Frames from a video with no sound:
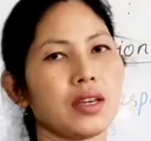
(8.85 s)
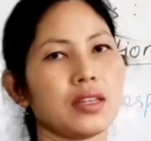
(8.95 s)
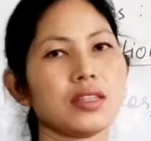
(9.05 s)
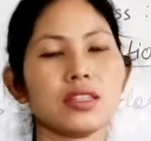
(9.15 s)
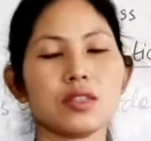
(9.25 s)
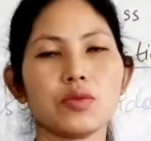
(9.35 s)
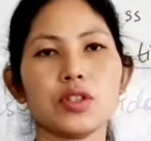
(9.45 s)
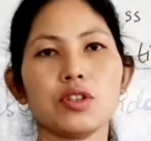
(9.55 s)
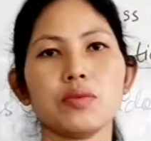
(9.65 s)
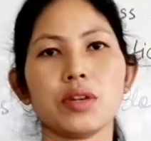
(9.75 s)
In this
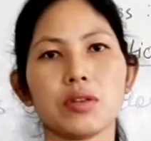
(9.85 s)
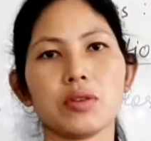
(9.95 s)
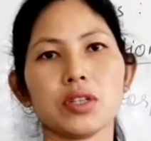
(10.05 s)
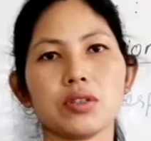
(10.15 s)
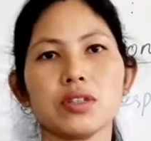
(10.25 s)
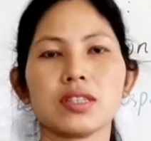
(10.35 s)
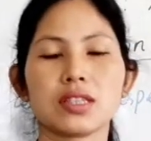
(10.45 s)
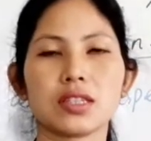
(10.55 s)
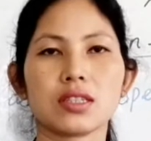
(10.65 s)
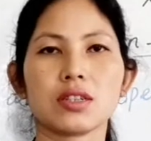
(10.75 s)
video we are going to
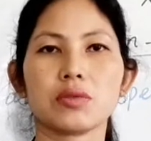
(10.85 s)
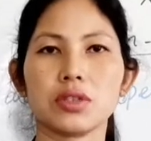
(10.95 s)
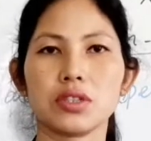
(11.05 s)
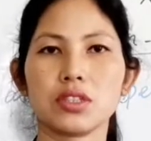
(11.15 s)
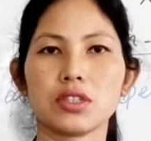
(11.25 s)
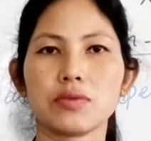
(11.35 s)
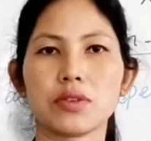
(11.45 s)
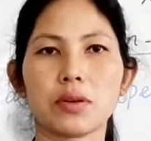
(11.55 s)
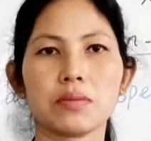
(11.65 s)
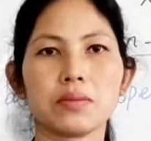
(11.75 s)
discuss the questions
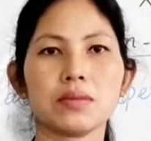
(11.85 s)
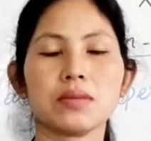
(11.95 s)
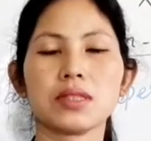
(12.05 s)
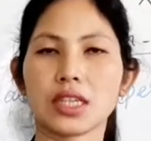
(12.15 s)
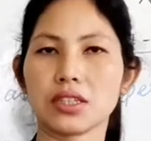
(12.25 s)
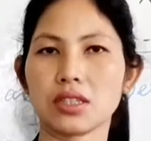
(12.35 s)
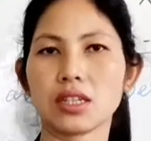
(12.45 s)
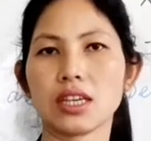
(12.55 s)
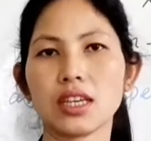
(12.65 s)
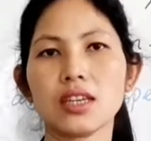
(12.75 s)
from section
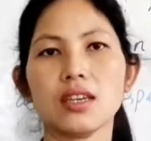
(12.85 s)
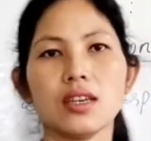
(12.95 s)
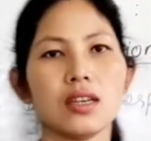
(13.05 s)
A.